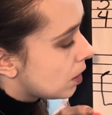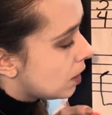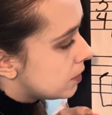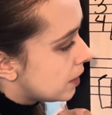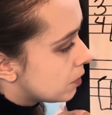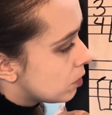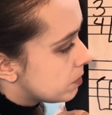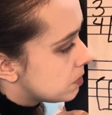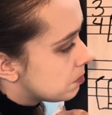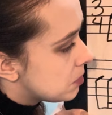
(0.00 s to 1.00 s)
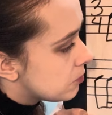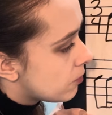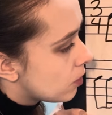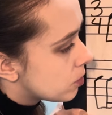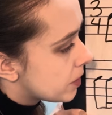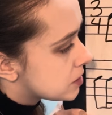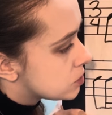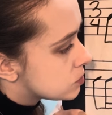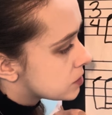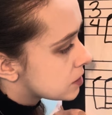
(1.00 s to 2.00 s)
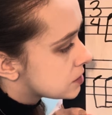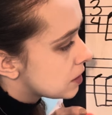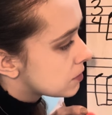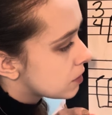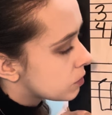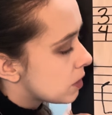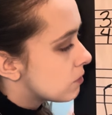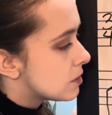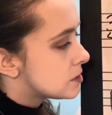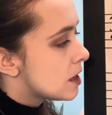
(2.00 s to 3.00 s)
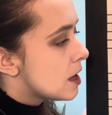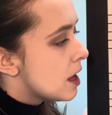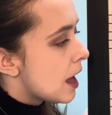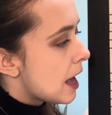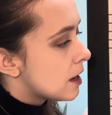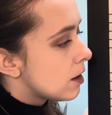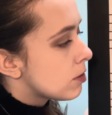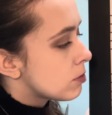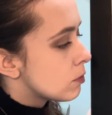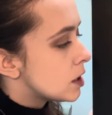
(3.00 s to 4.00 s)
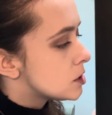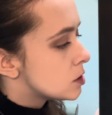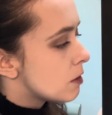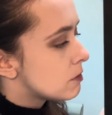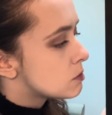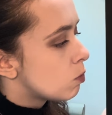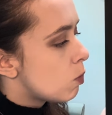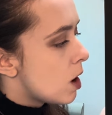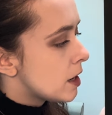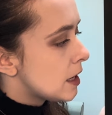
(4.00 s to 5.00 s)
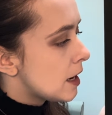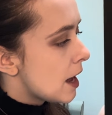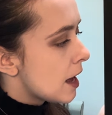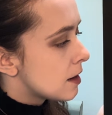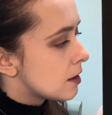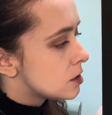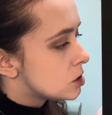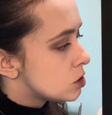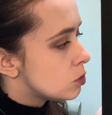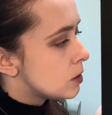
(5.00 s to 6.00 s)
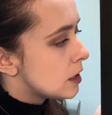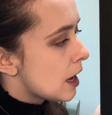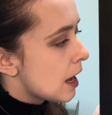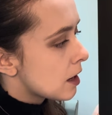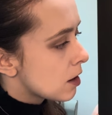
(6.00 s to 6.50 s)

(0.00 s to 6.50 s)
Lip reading: and then it will be followed by 2/16 because we have this and a 3. So you have this 1 and a 2 and